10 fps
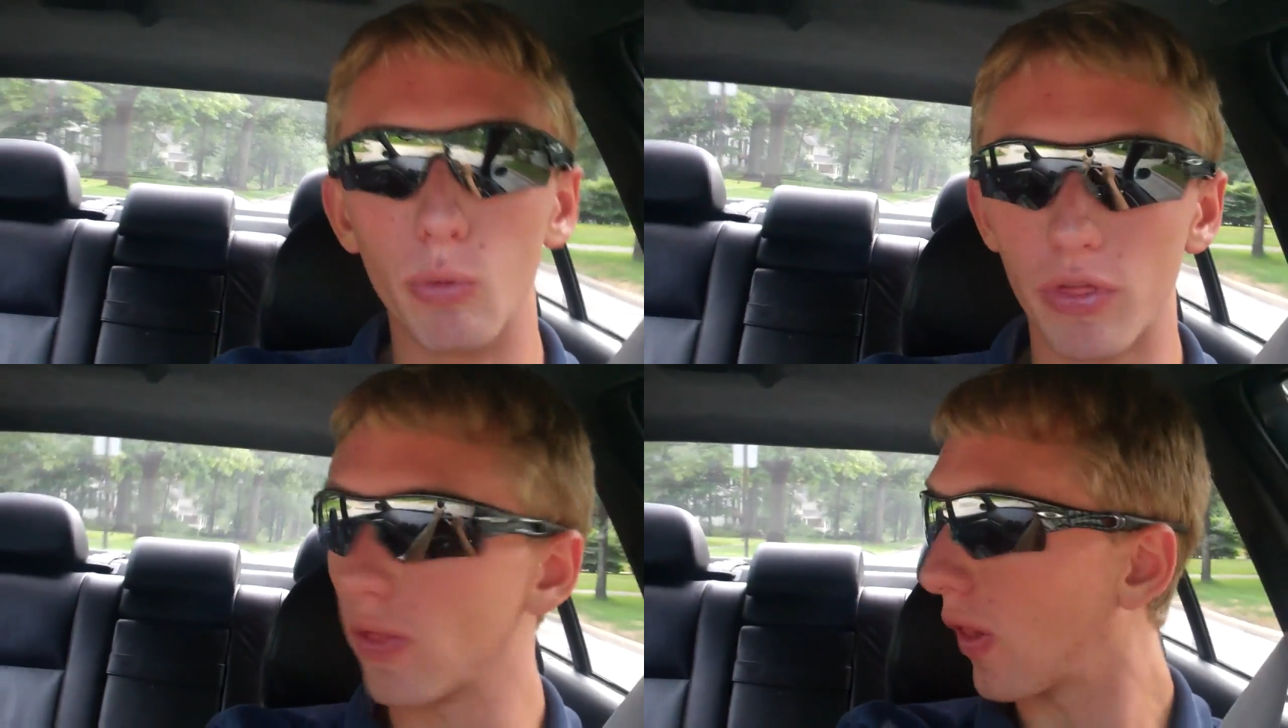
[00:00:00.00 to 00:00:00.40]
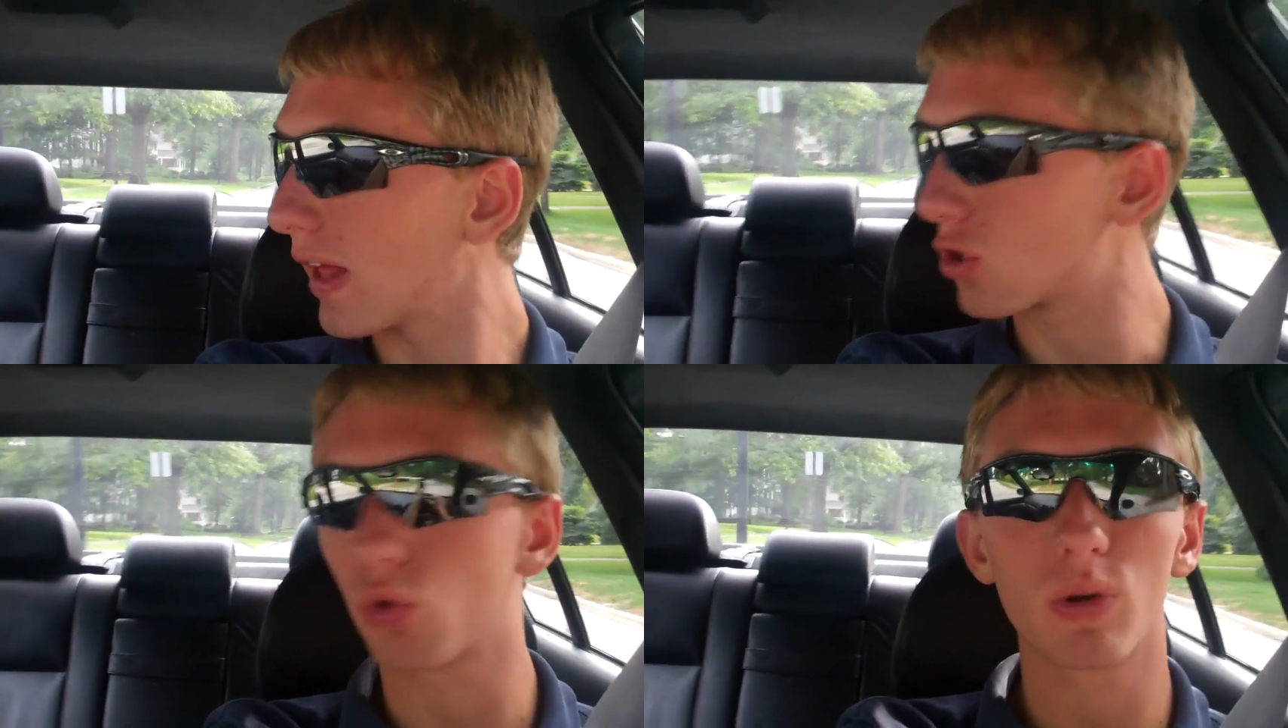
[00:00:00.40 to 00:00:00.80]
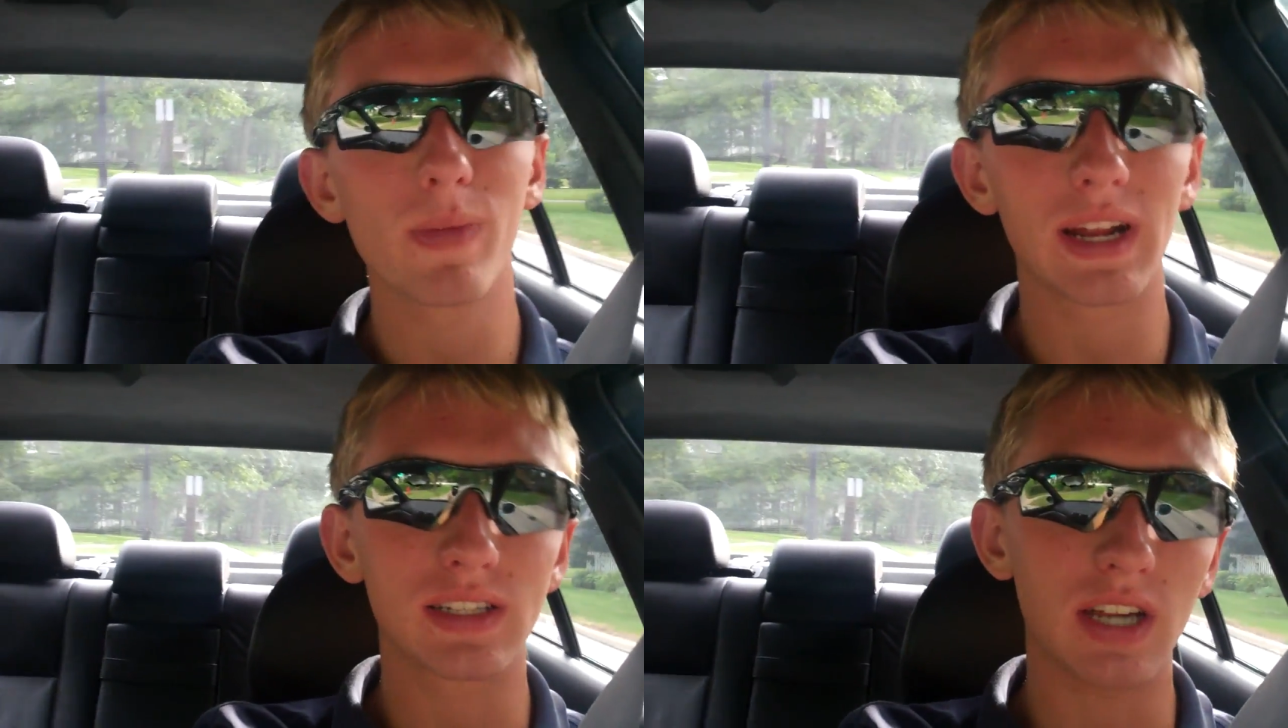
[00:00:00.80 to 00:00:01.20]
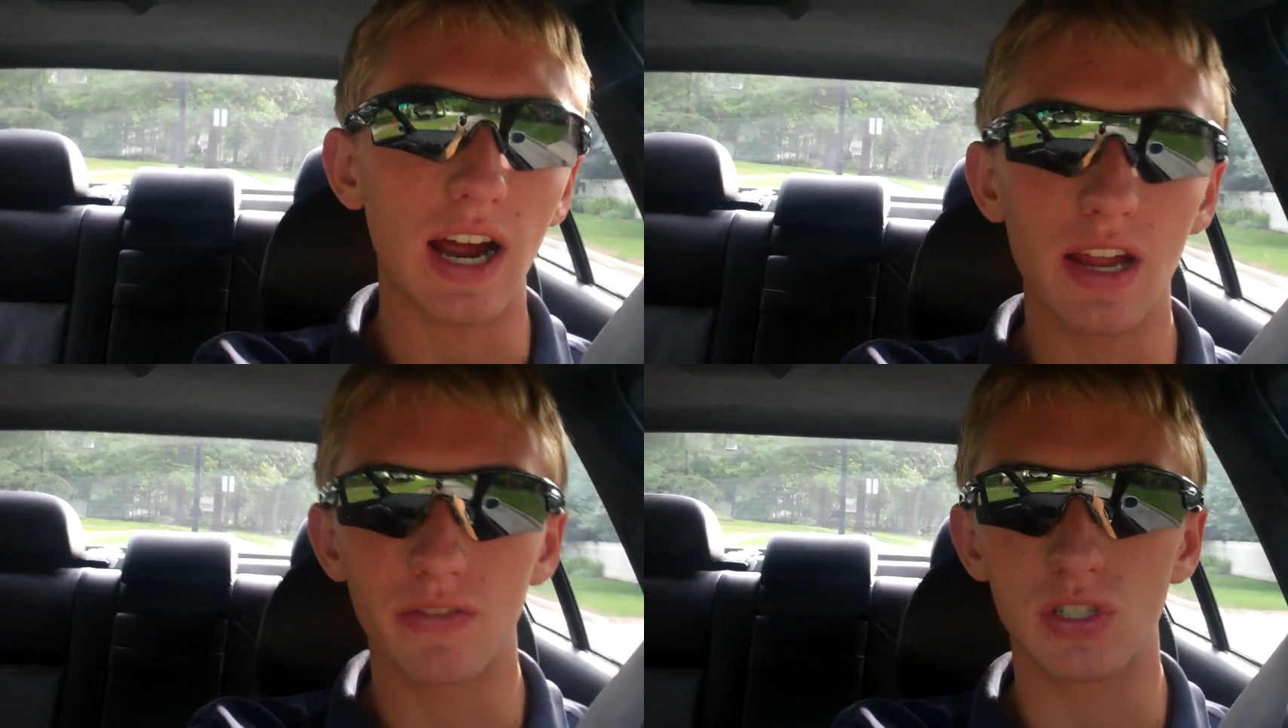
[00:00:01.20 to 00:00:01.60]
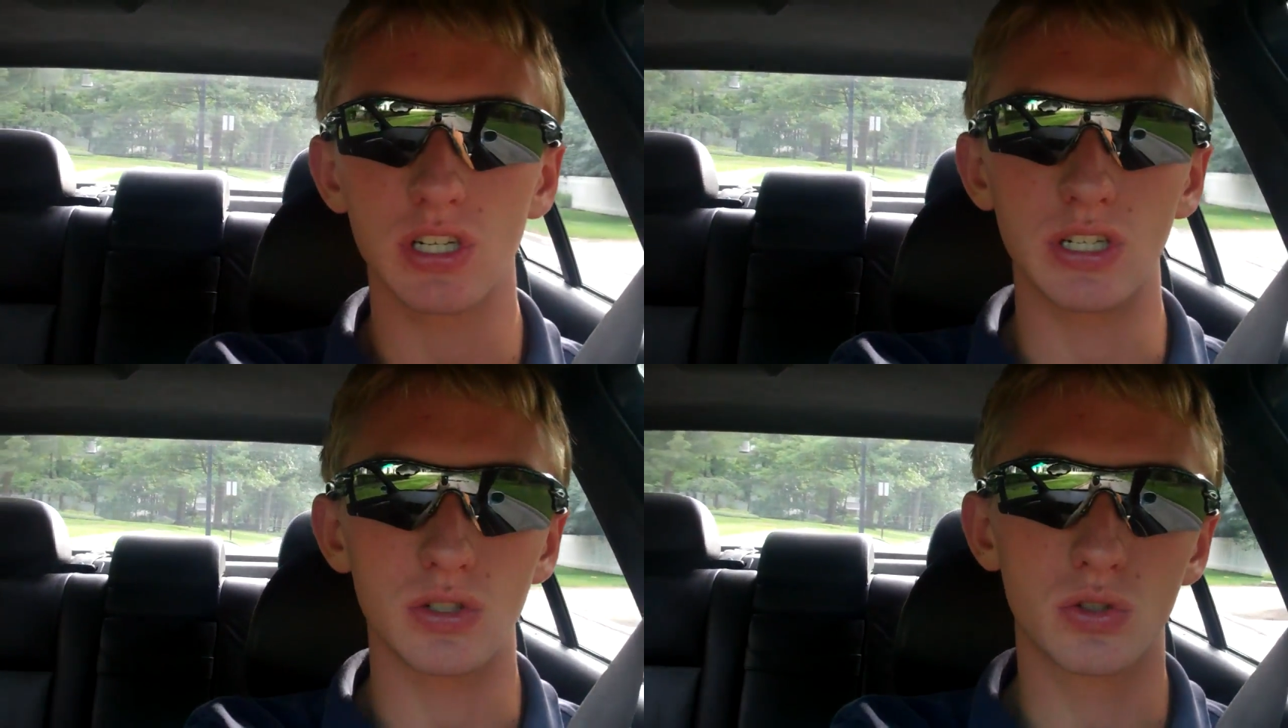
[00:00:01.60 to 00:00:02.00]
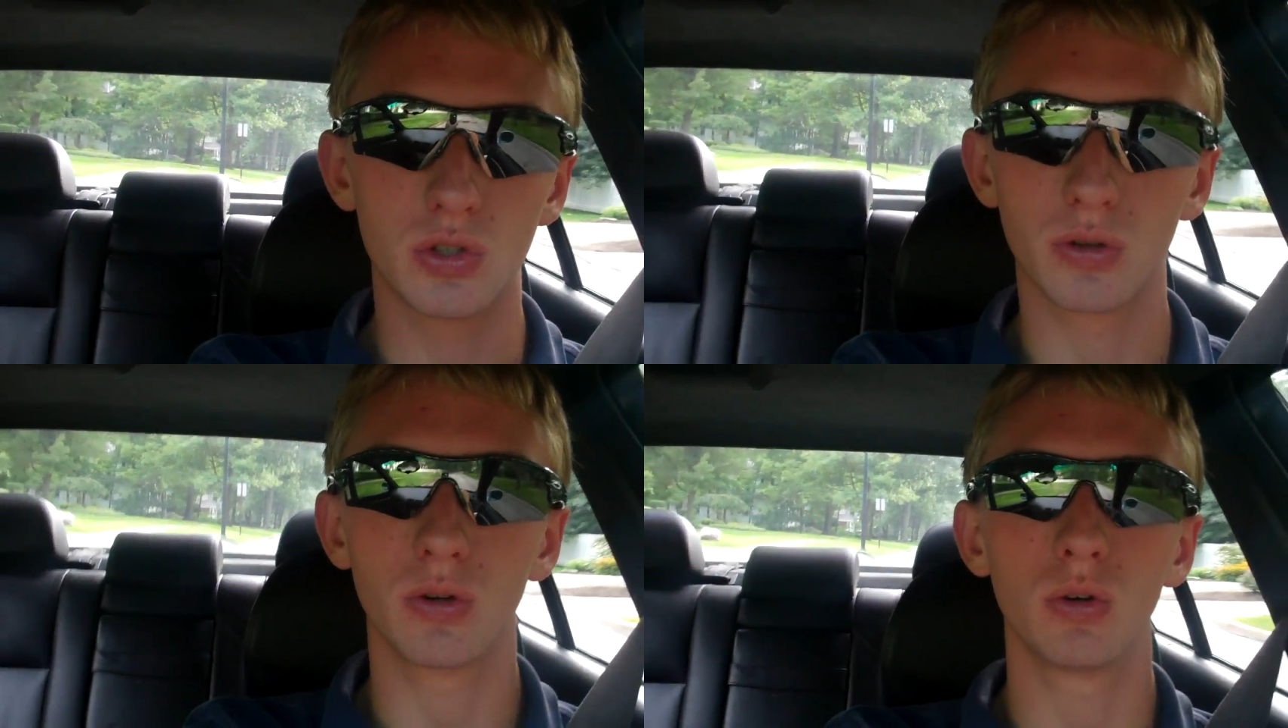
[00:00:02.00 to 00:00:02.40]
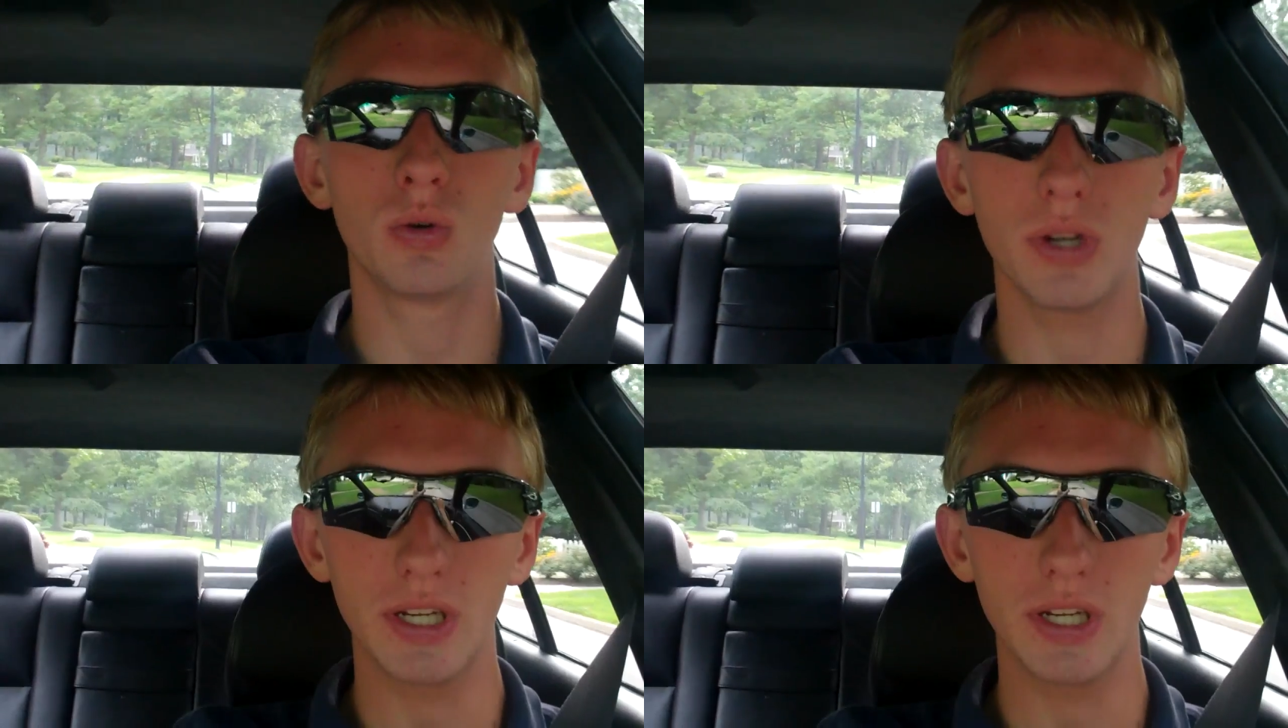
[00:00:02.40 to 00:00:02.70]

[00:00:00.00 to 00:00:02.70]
Within the last three minutes, I have seen two